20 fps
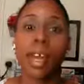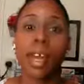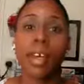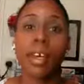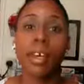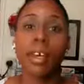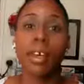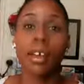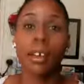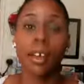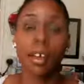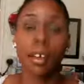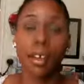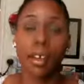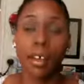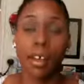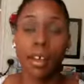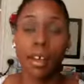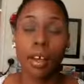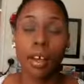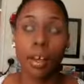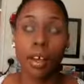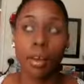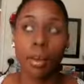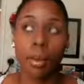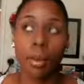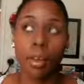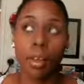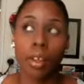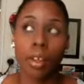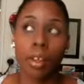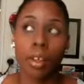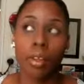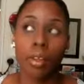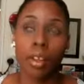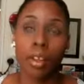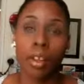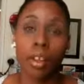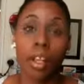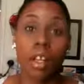I, um, you
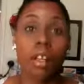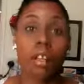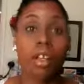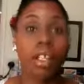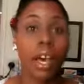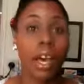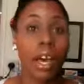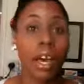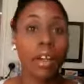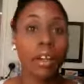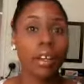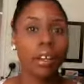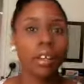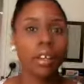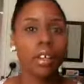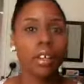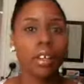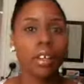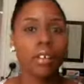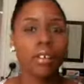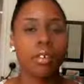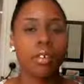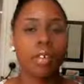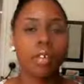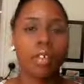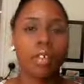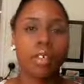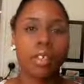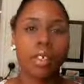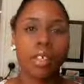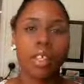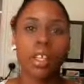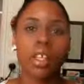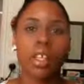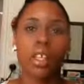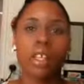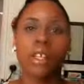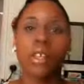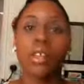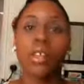can look a little tired. So
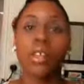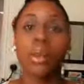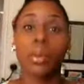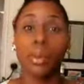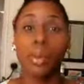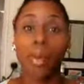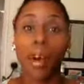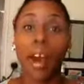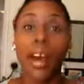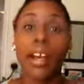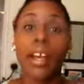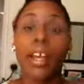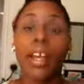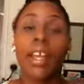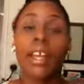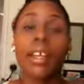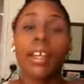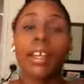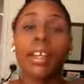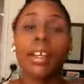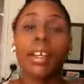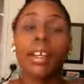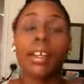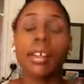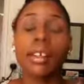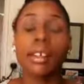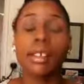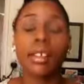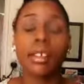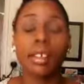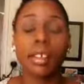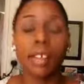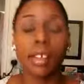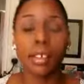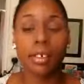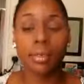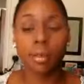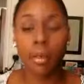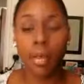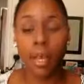the the brightening the
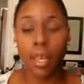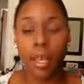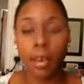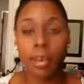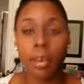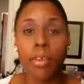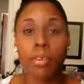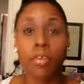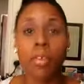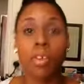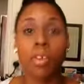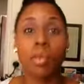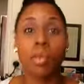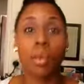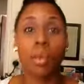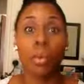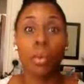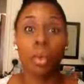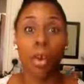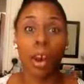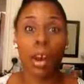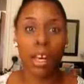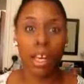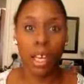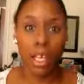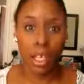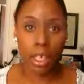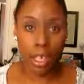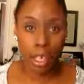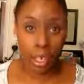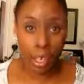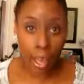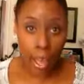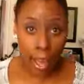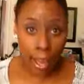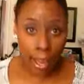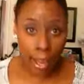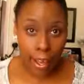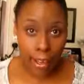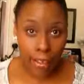the makeup gives you a little more brightening to
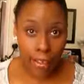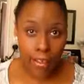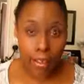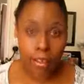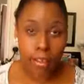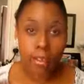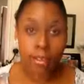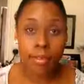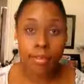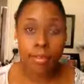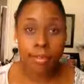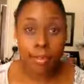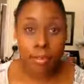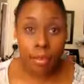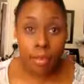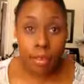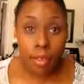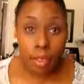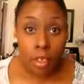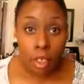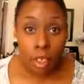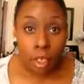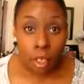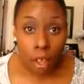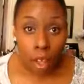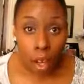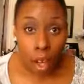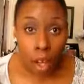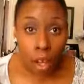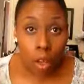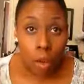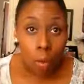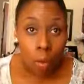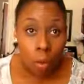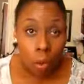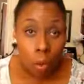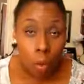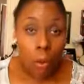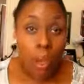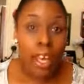the eyes and a little
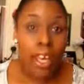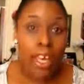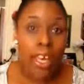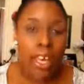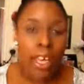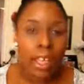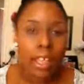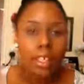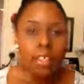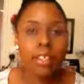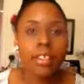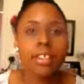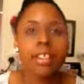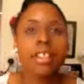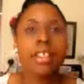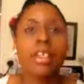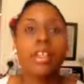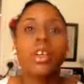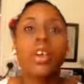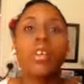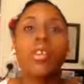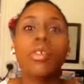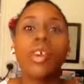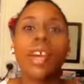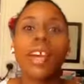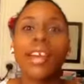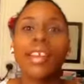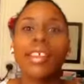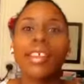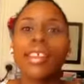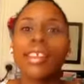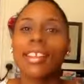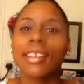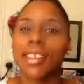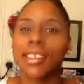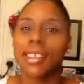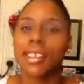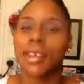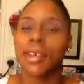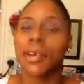more awakening to your face
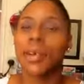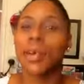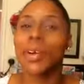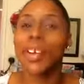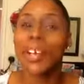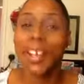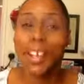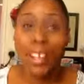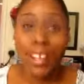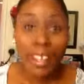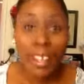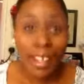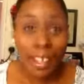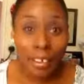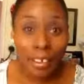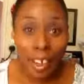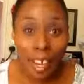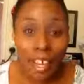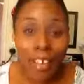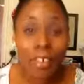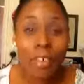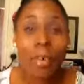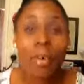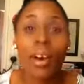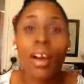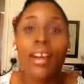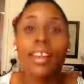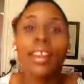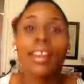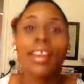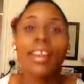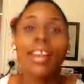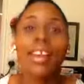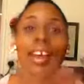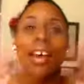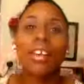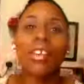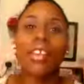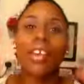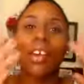so thank you guys for watching
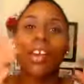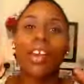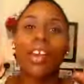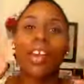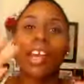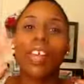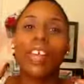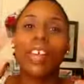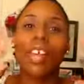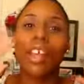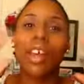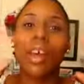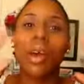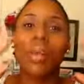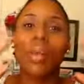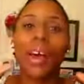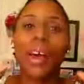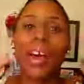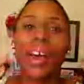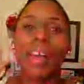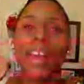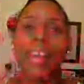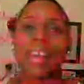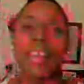and i'll see you in the next video bye